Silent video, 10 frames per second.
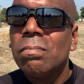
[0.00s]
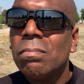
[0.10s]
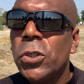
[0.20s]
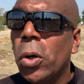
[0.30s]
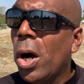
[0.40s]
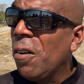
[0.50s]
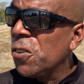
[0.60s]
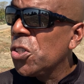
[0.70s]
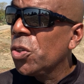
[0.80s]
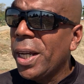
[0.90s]
So
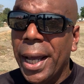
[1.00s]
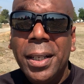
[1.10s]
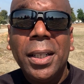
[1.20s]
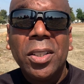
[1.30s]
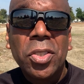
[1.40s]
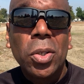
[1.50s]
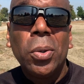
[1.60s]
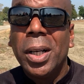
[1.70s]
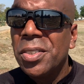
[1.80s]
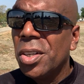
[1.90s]
officer candidate
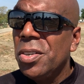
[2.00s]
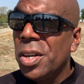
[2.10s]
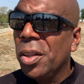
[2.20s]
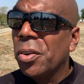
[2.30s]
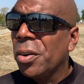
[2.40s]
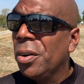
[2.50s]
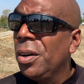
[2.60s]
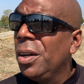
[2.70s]
school is another